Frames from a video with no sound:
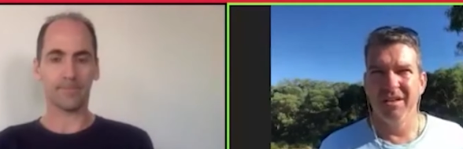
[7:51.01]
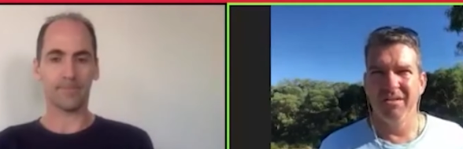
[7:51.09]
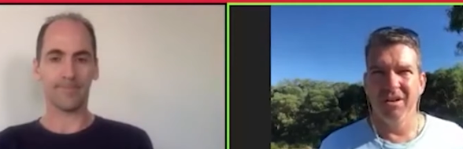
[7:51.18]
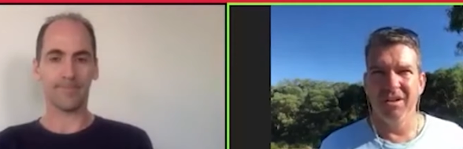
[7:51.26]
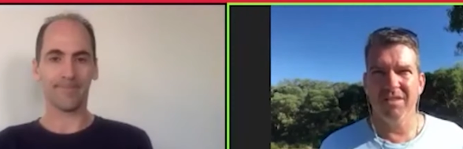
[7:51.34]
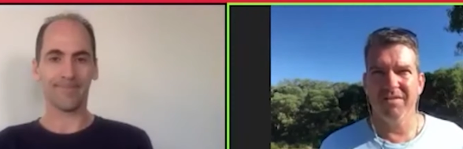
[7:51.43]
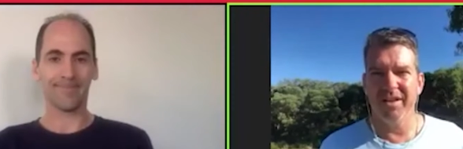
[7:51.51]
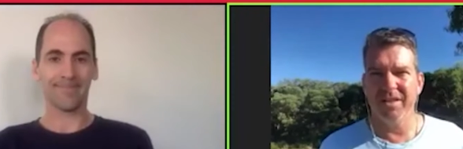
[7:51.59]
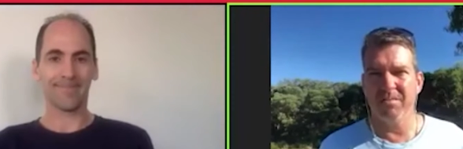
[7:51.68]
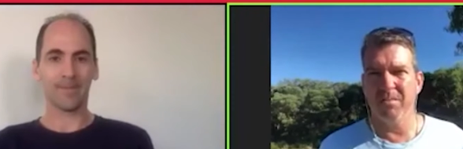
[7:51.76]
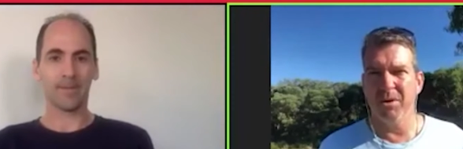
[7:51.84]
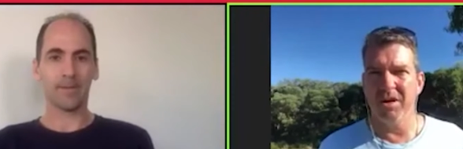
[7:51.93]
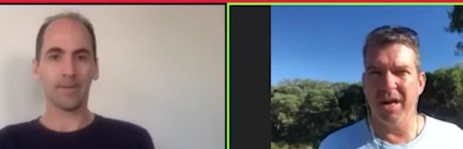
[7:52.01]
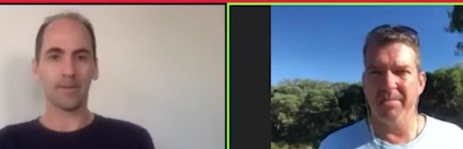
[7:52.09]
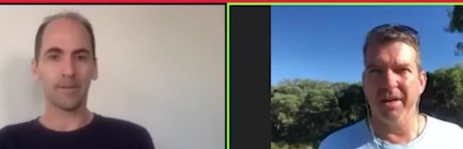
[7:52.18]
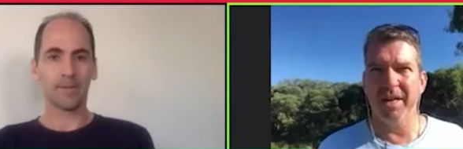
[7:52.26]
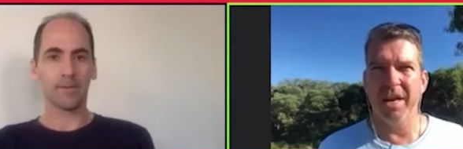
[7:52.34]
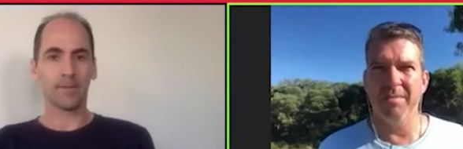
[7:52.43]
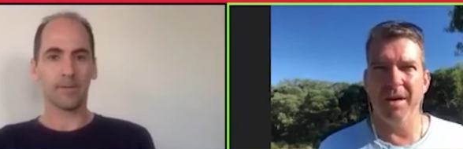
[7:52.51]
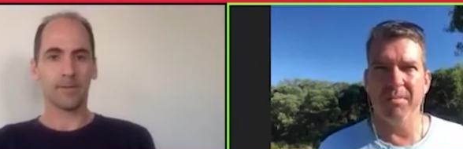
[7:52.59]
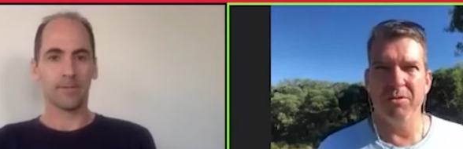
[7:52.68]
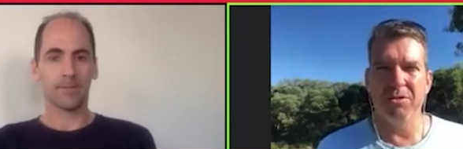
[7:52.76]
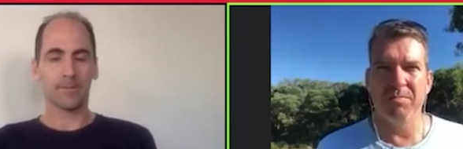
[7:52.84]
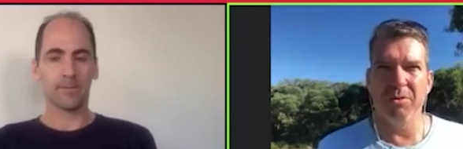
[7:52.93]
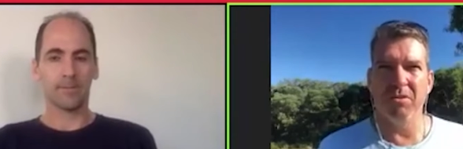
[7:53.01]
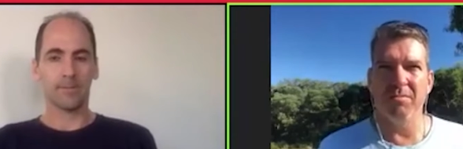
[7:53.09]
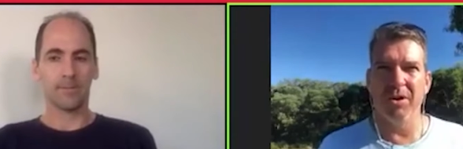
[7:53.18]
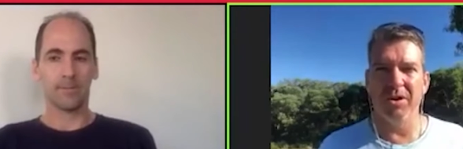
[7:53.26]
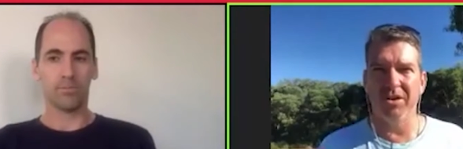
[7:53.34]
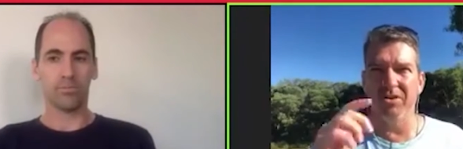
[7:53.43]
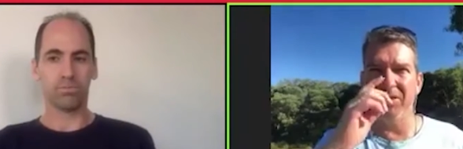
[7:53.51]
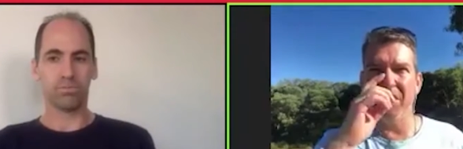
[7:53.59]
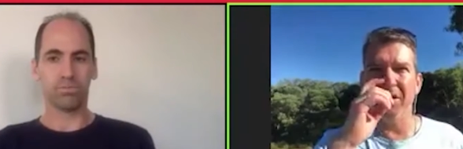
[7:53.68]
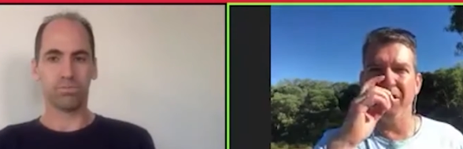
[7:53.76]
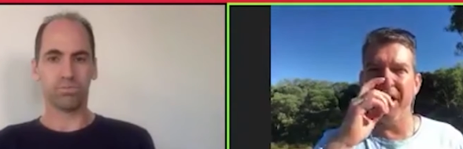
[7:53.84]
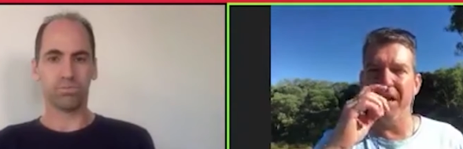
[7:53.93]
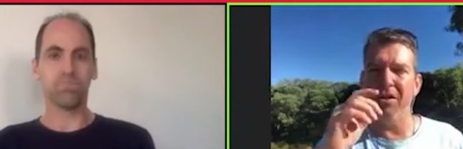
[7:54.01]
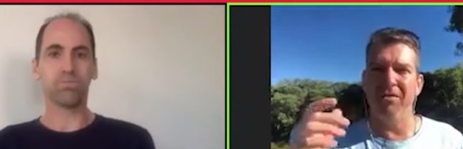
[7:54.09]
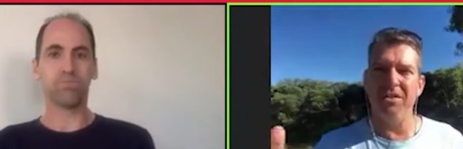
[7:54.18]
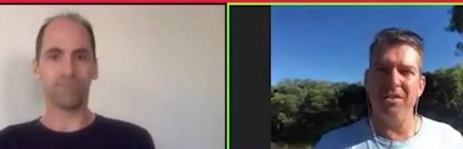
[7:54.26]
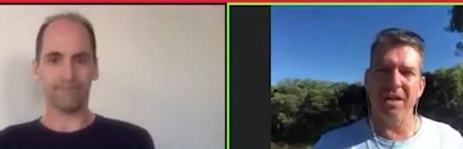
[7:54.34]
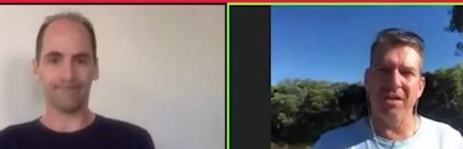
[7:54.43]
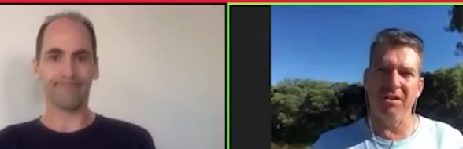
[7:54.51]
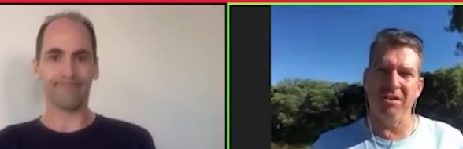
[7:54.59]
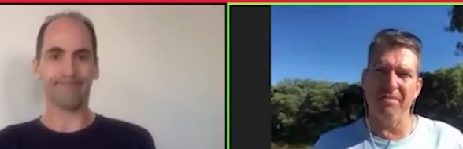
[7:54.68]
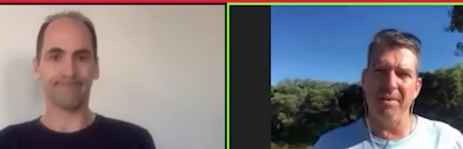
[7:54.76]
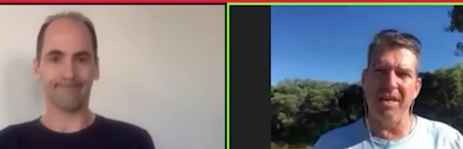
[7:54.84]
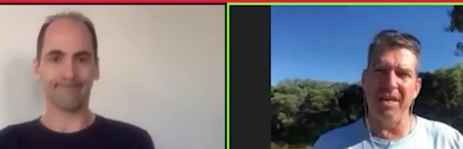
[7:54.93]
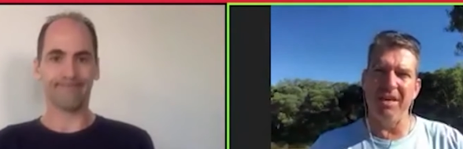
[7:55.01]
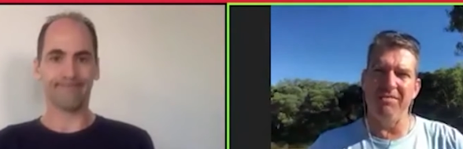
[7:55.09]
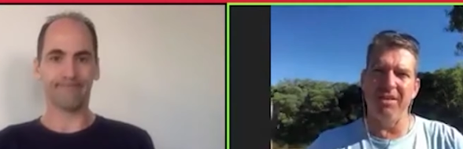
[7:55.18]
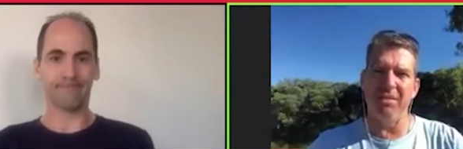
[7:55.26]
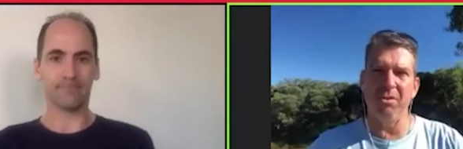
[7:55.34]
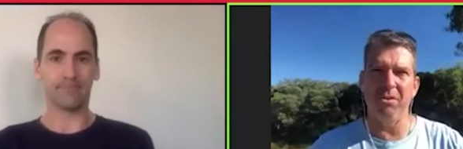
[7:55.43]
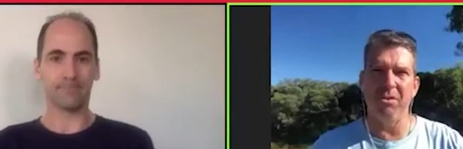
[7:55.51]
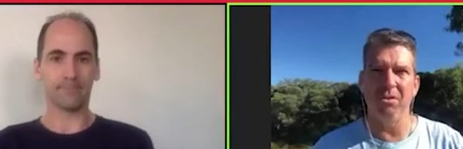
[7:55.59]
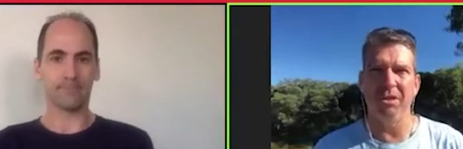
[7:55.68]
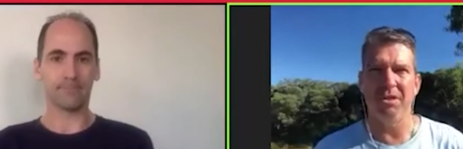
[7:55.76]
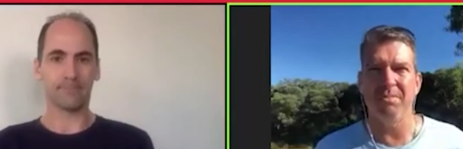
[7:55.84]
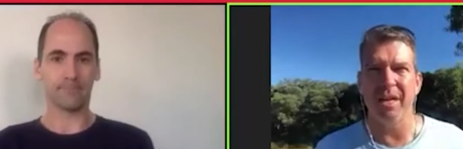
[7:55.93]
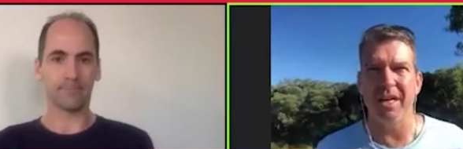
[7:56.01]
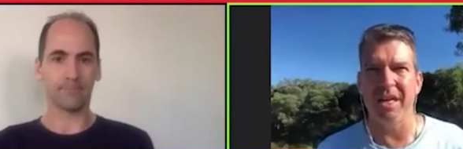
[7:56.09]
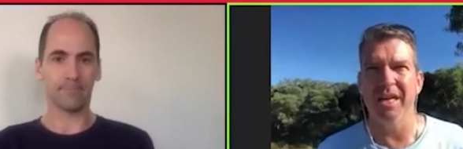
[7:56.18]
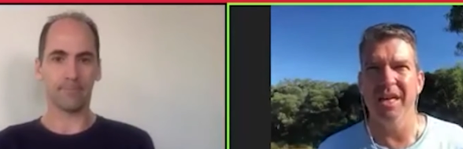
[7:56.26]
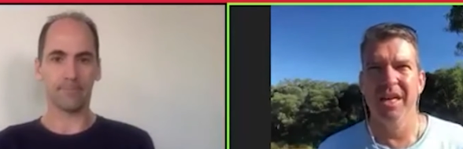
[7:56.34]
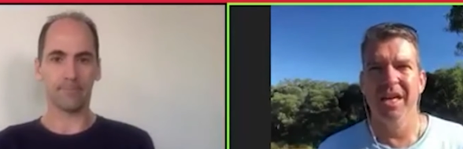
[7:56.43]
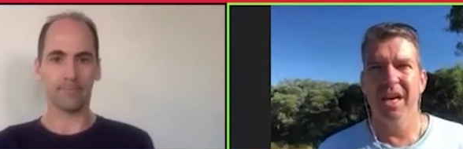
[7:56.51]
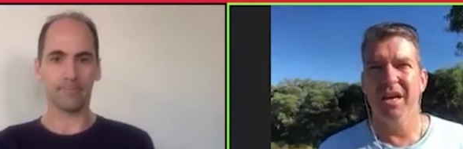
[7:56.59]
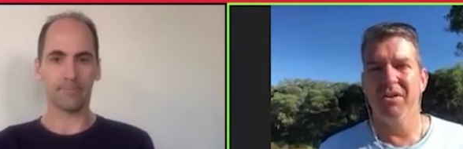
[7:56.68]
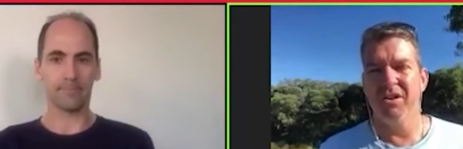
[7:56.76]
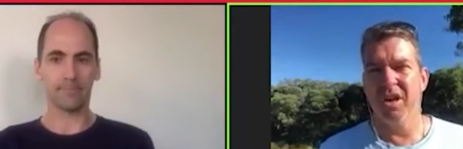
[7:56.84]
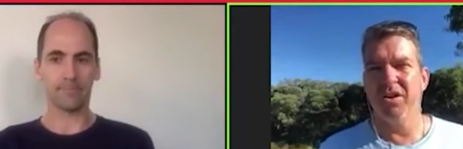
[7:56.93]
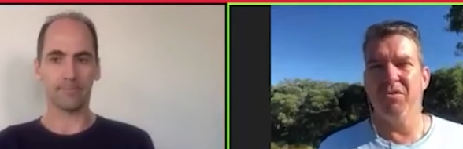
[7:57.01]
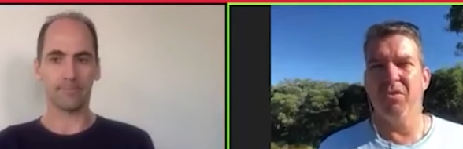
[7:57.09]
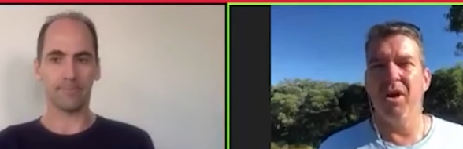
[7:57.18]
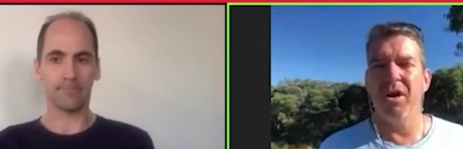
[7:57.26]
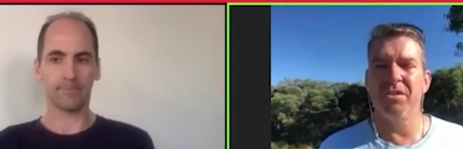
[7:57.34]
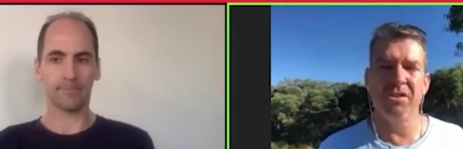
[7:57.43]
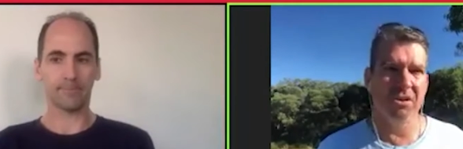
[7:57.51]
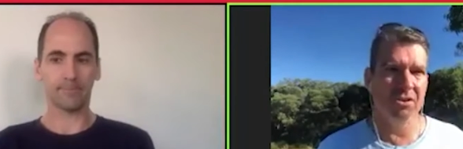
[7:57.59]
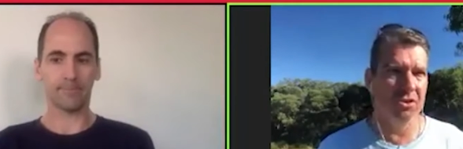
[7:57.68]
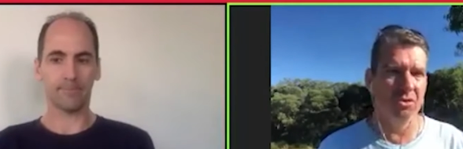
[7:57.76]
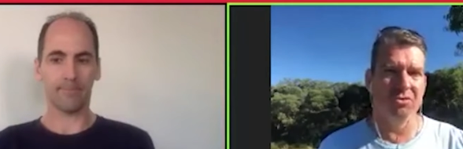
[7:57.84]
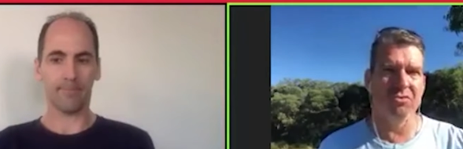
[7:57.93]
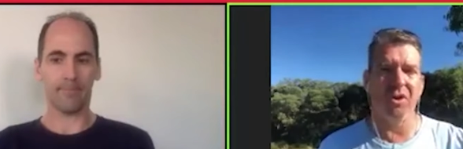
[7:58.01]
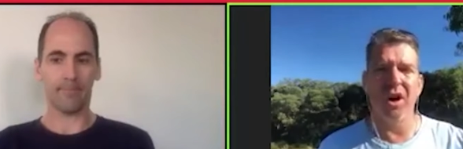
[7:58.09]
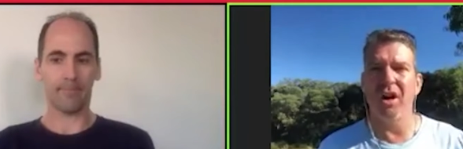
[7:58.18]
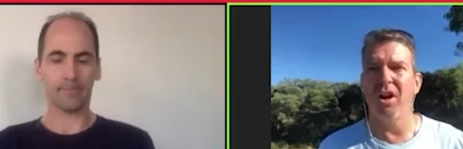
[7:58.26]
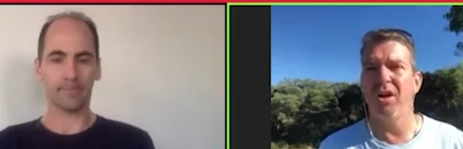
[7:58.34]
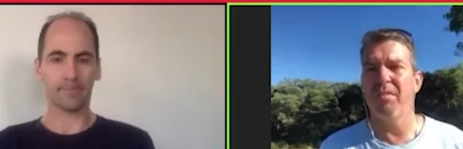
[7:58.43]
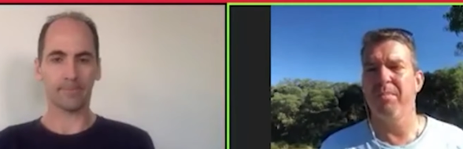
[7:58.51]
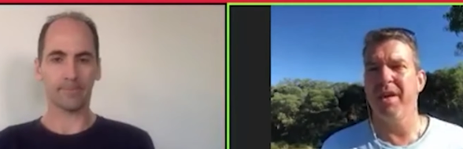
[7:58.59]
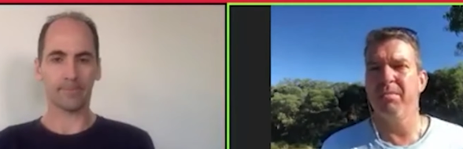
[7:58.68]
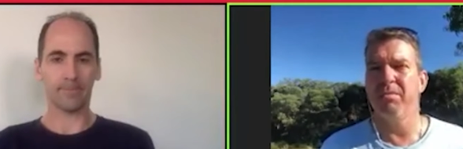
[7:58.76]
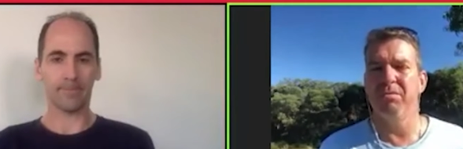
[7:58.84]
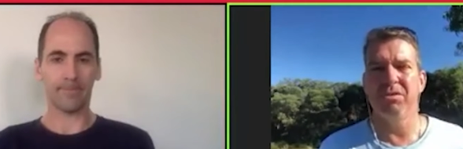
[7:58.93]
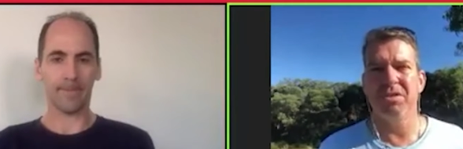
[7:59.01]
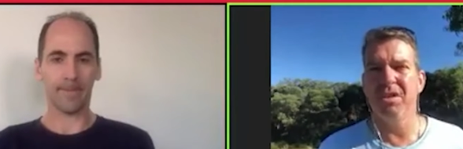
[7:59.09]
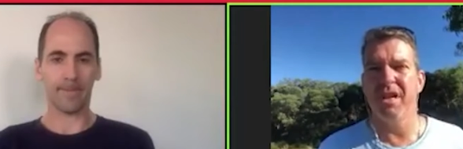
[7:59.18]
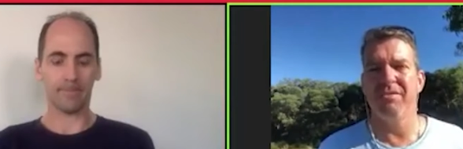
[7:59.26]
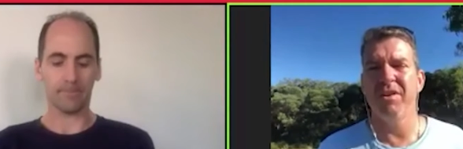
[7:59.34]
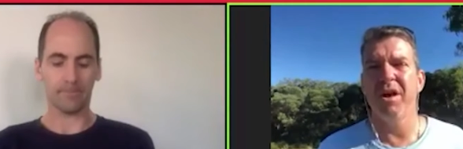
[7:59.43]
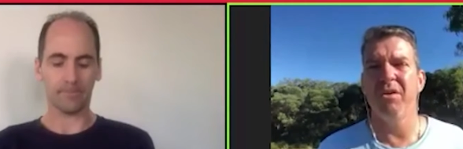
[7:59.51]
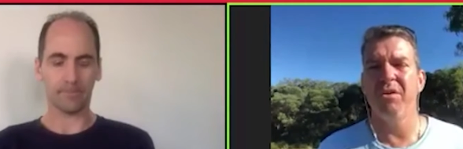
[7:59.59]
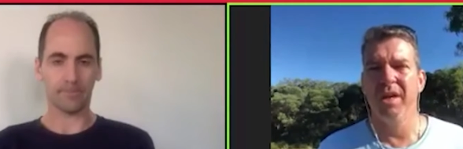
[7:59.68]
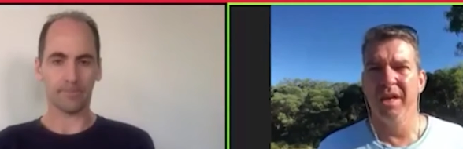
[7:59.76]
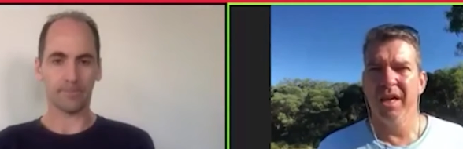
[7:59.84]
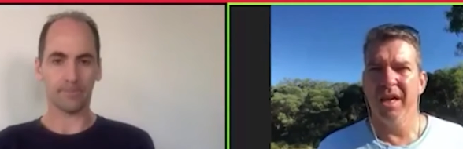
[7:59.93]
Speaker 1: Right, the fact that my number came up was beyond my control, and now all of a sudden I've been gifted with all this money. And and you're right, you know, Sean's right. A lot of people just have no,